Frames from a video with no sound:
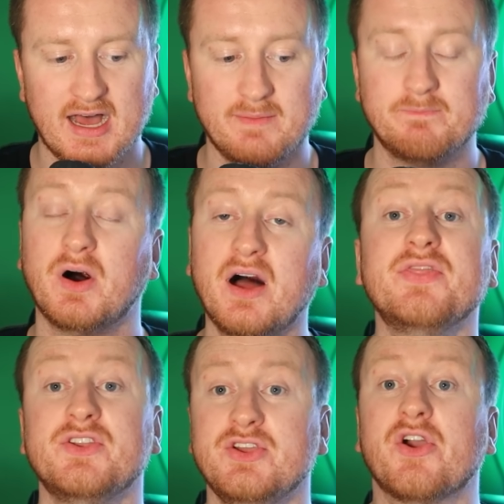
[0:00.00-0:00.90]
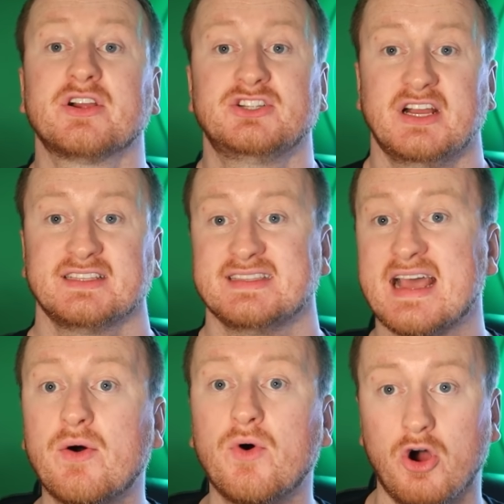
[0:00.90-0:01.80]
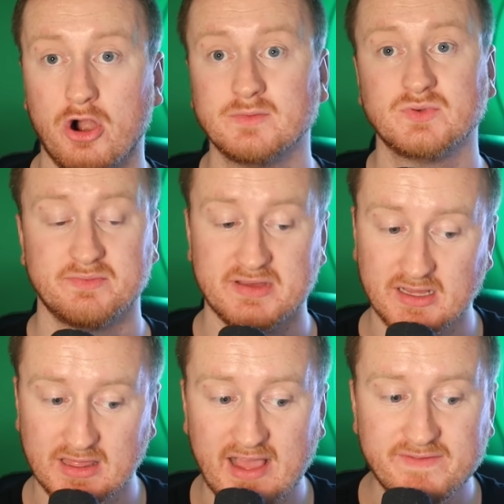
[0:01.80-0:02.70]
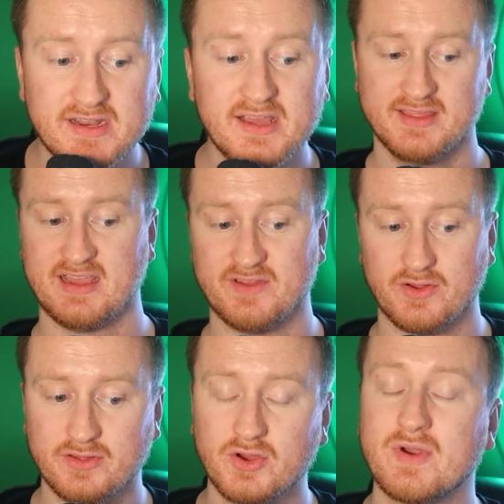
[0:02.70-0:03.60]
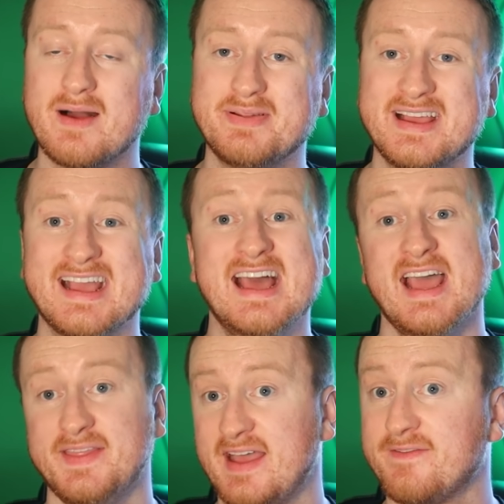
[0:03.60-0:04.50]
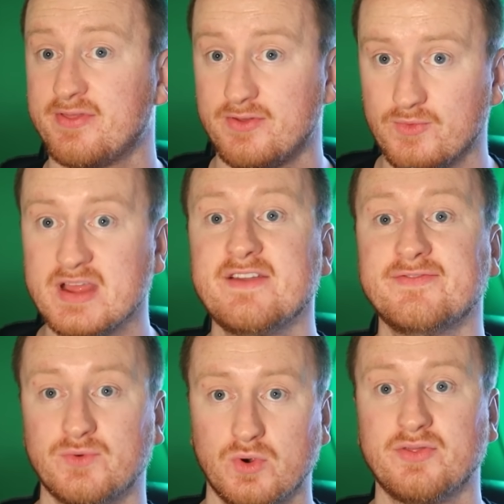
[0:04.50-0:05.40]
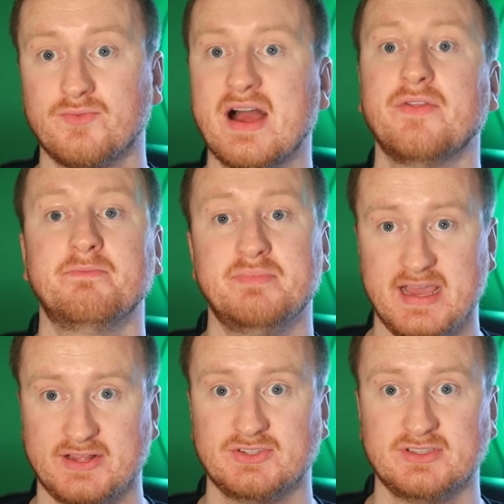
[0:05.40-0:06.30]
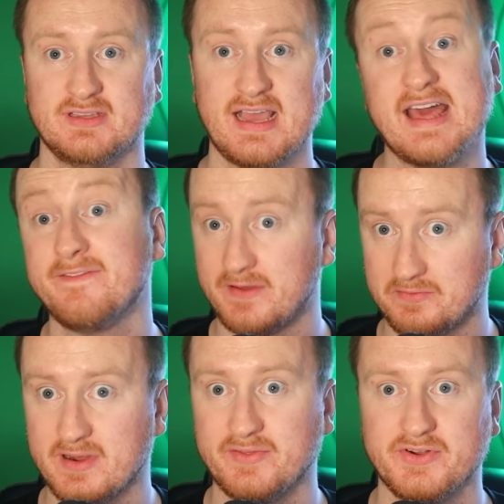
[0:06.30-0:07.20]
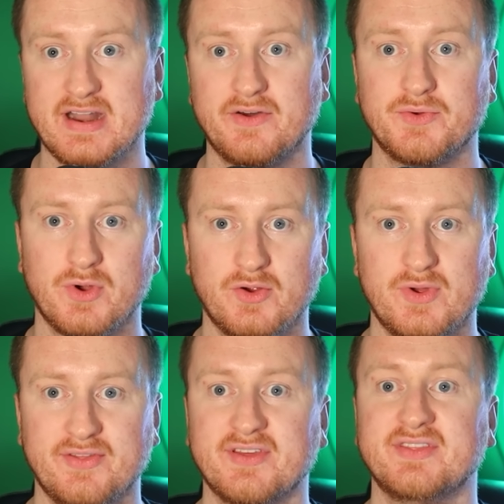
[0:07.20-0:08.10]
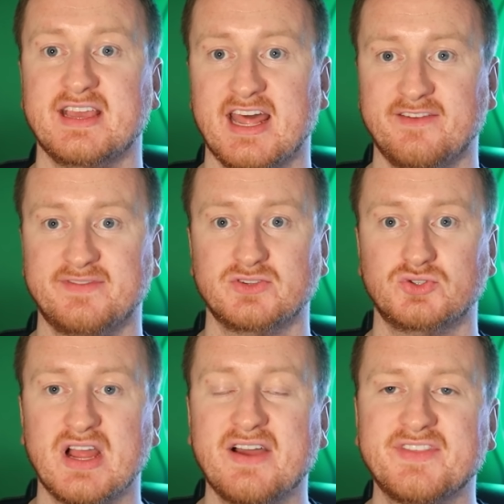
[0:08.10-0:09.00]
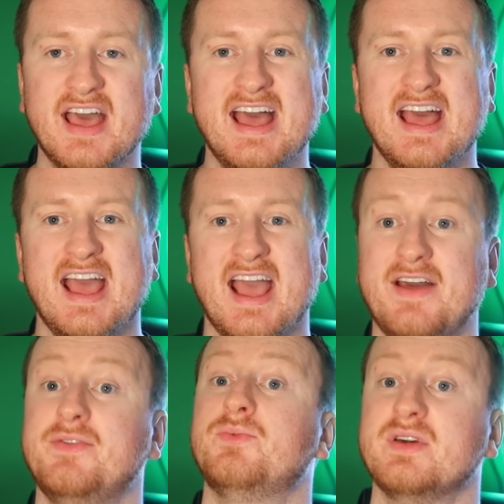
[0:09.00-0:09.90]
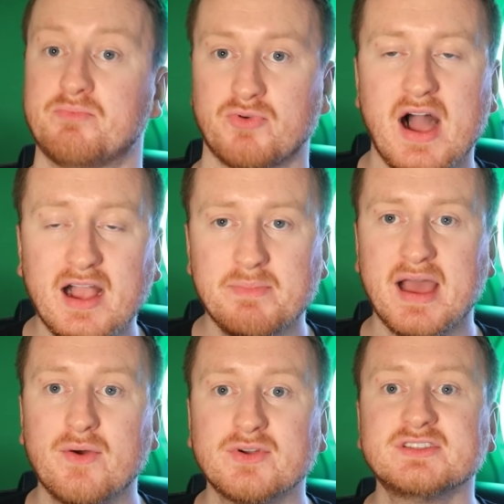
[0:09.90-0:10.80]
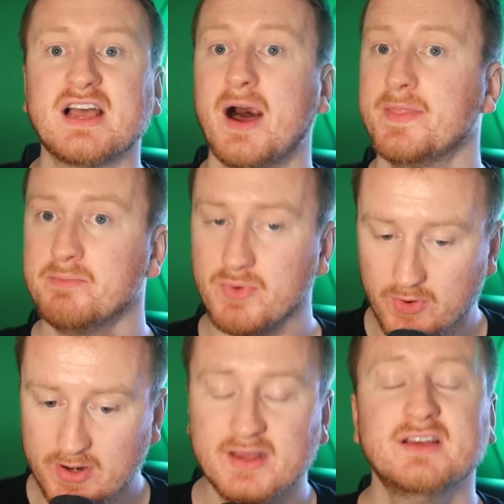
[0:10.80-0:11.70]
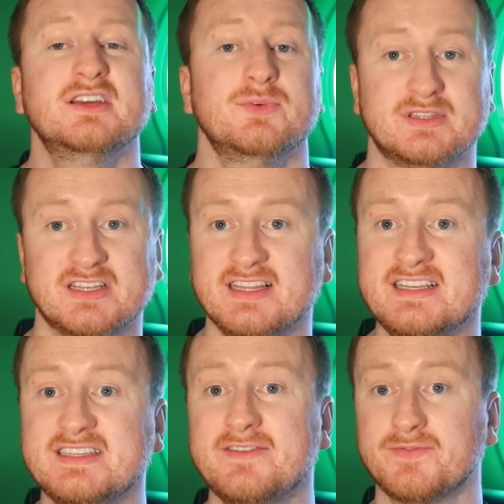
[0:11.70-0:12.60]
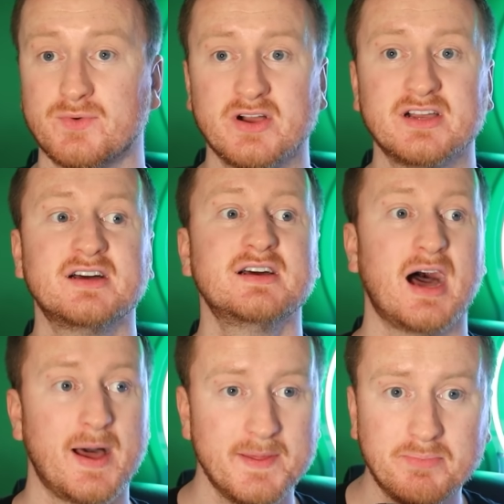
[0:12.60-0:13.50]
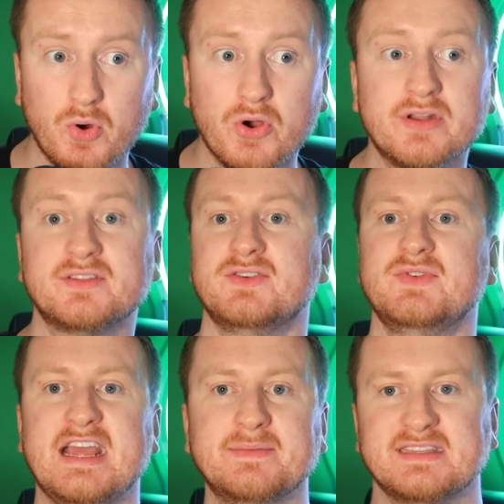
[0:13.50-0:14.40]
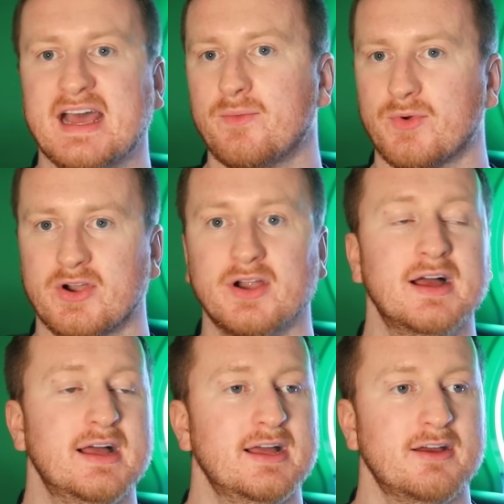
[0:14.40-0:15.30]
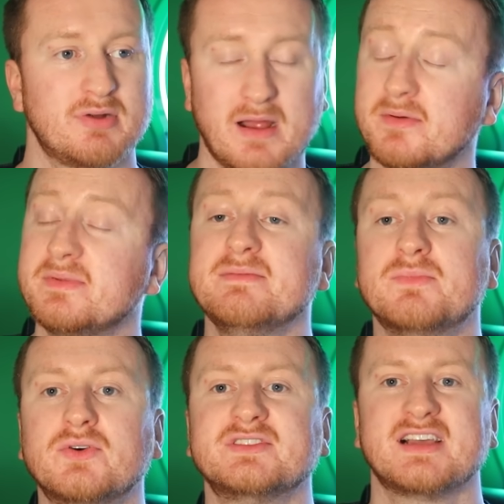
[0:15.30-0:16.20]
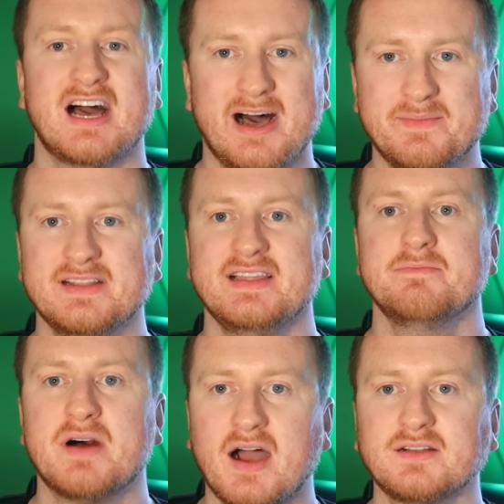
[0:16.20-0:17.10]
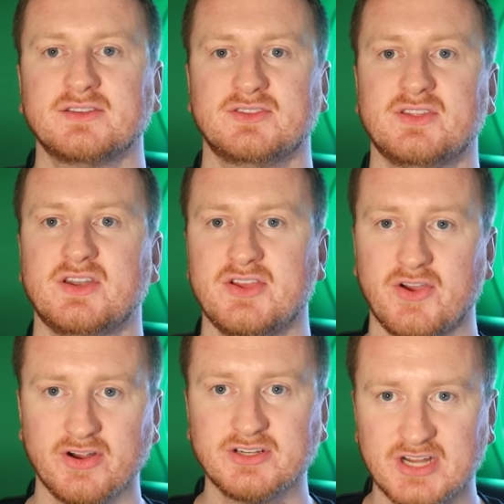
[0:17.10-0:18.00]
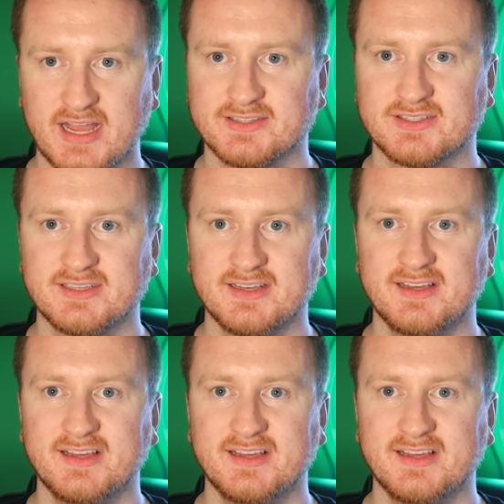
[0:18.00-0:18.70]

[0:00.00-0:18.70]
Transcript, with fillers: Uh, but the New York Jets now armed with pick 11. They have their third round pick and they have three fourth round picks and a fifth rounder now to work with in the NFL draft. And with Brock Bowers on the board, with Taliese Fuaga on the board, two names that were probably most commonly mocked to the New York Jets